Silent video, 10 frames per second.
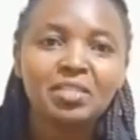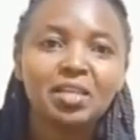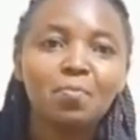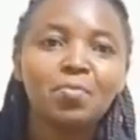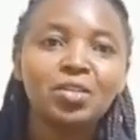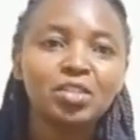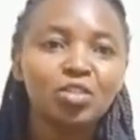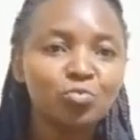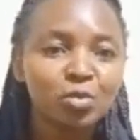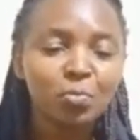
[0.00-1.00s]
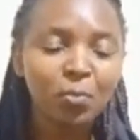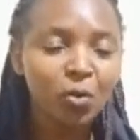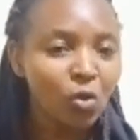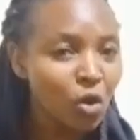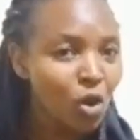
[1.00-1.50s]
supportive
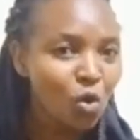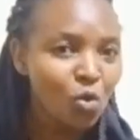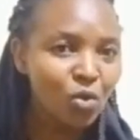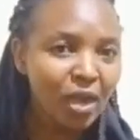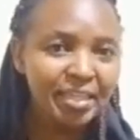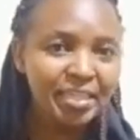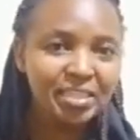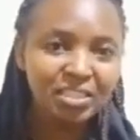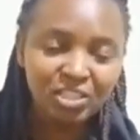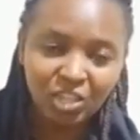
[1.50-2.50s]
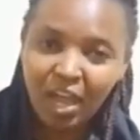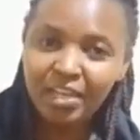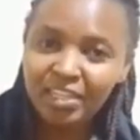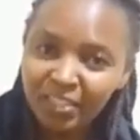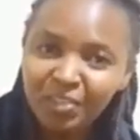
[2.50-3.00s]
people who are in a
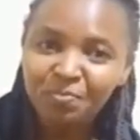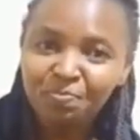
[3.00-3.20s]
journey